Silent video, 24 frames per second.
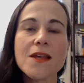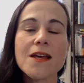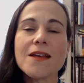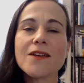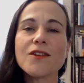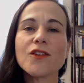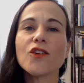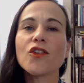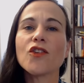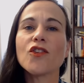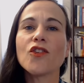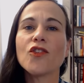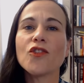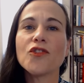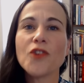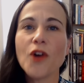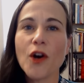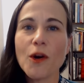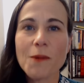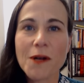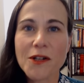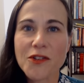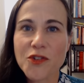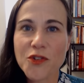so
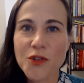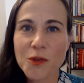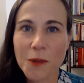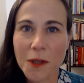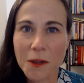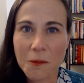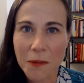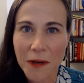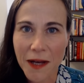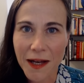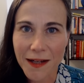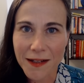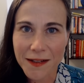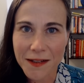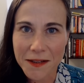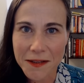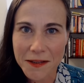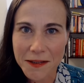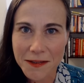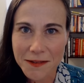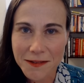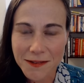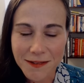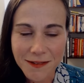much to unpack
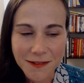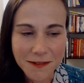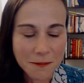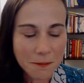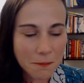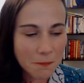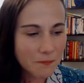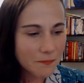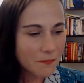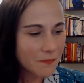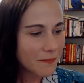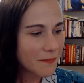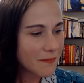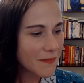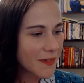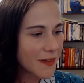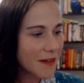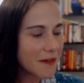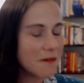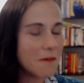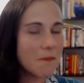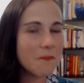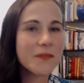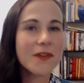here.
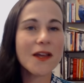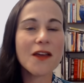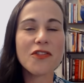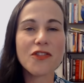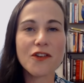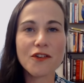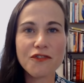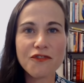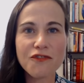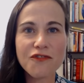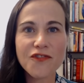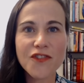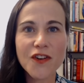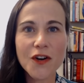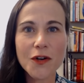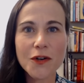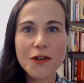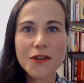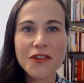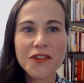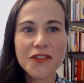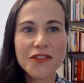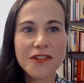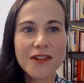The
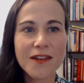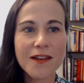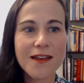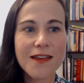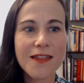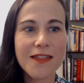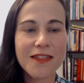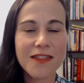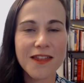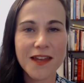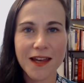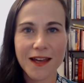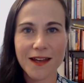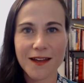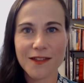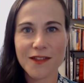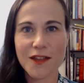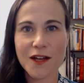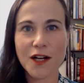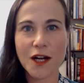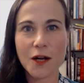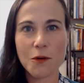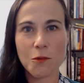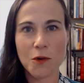first thing
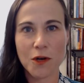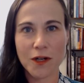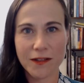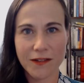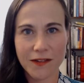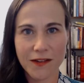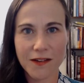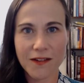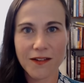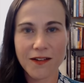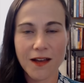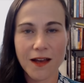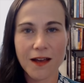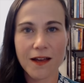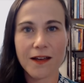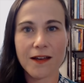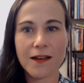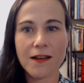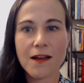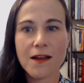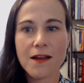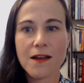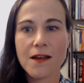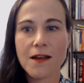that I want to say,
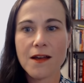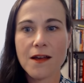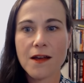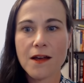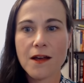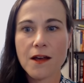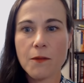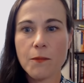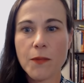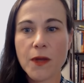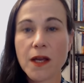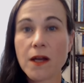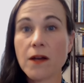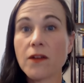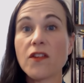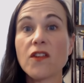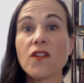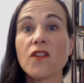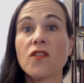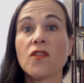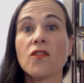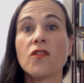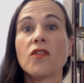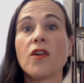because
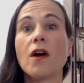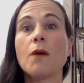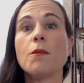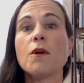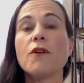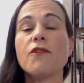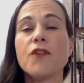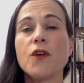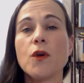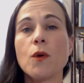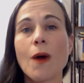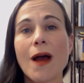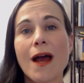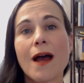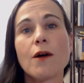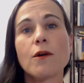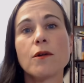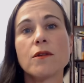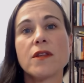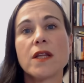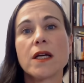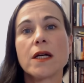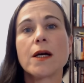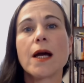some of you
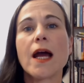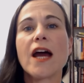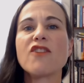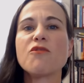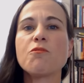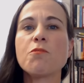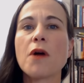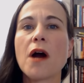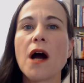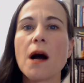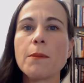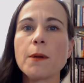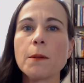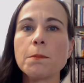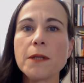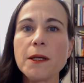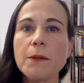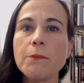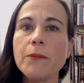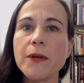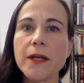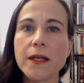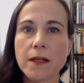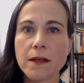out there have probably
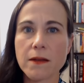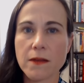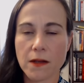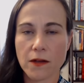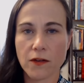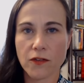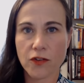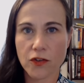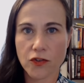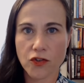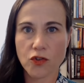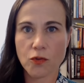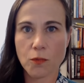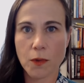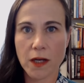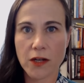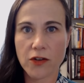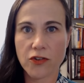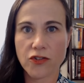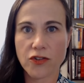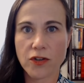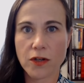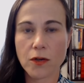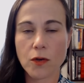been in this
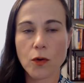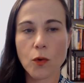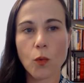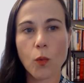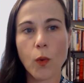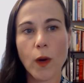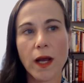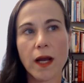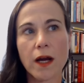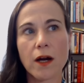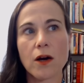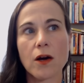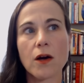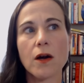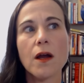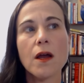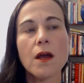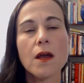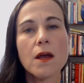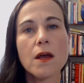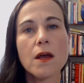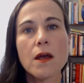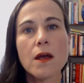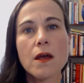situation where
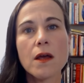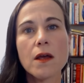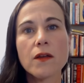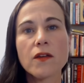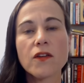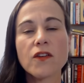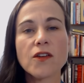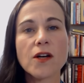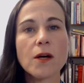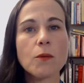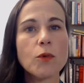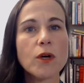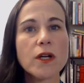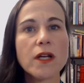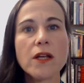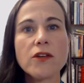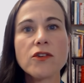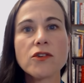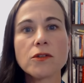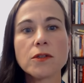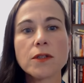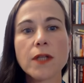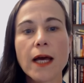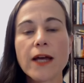someone in
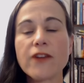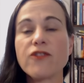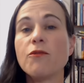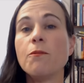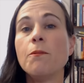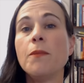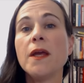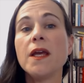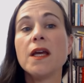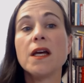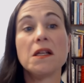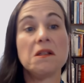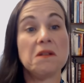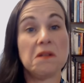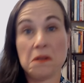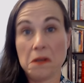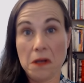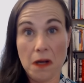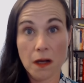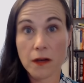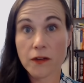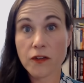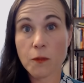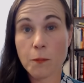your life, be it
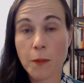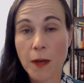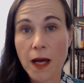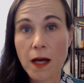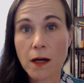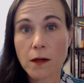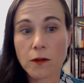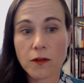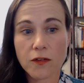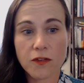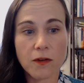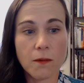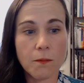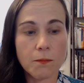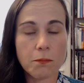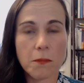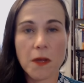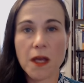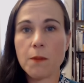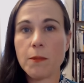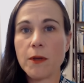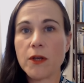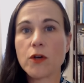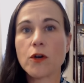a spouse,
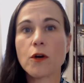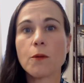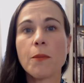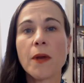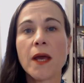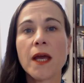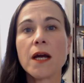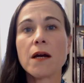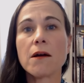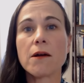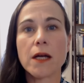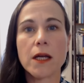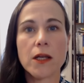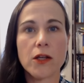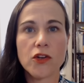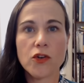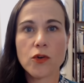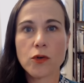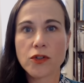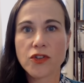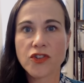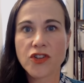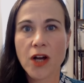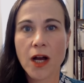maybe your parent,
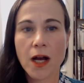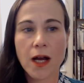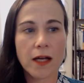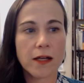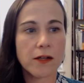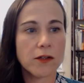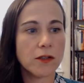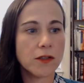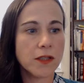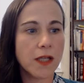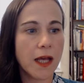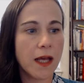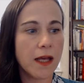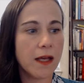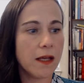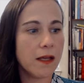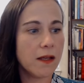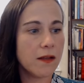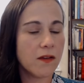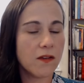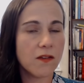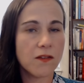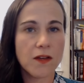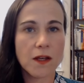your child, a
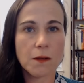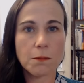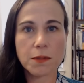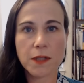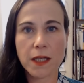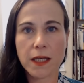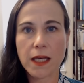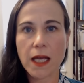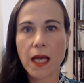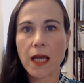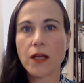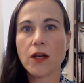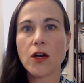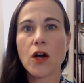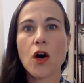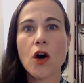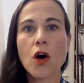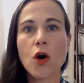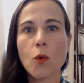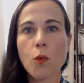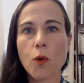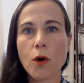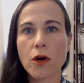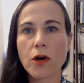sibling, a
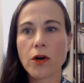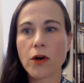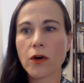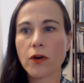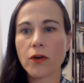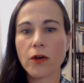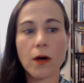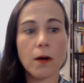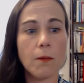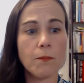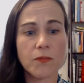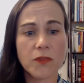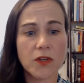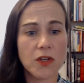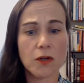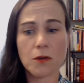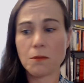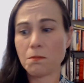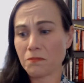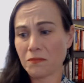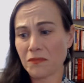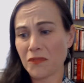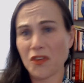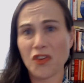coworker, your
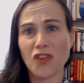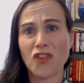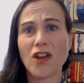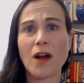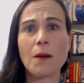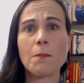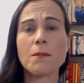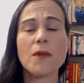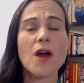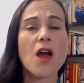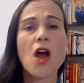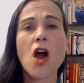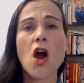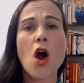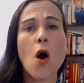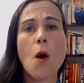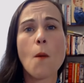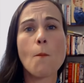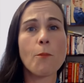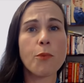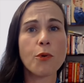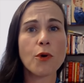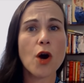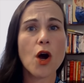some
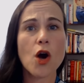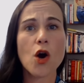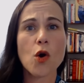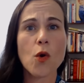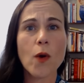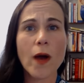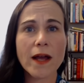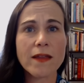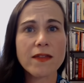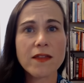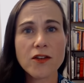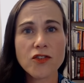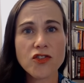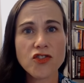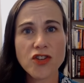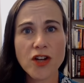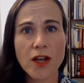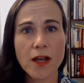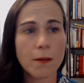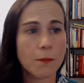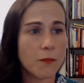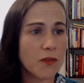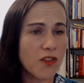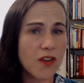bro at the
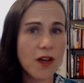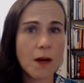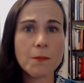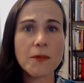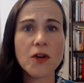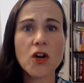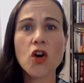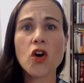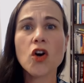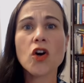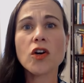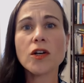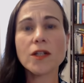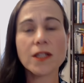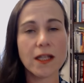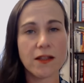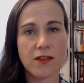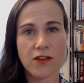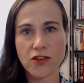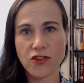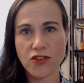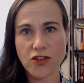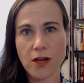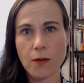gym, some girl at
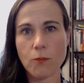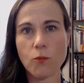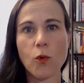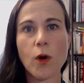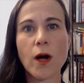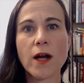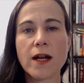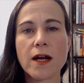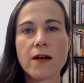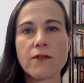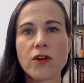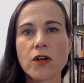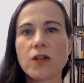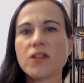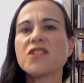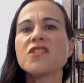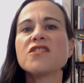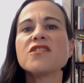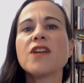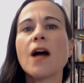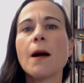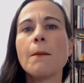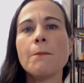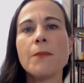the gym, whatever,
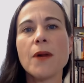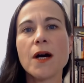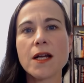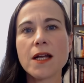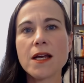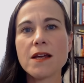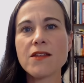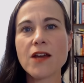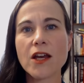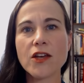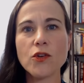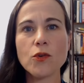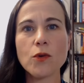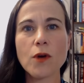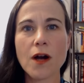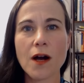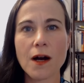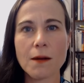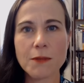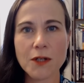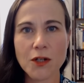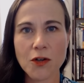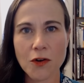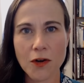somebody that you
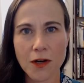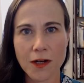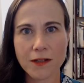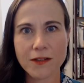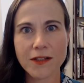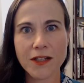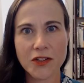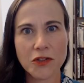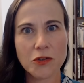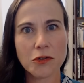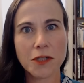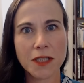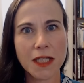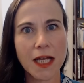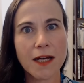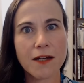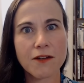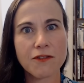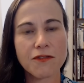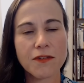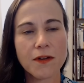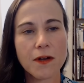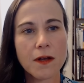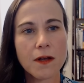come across in your life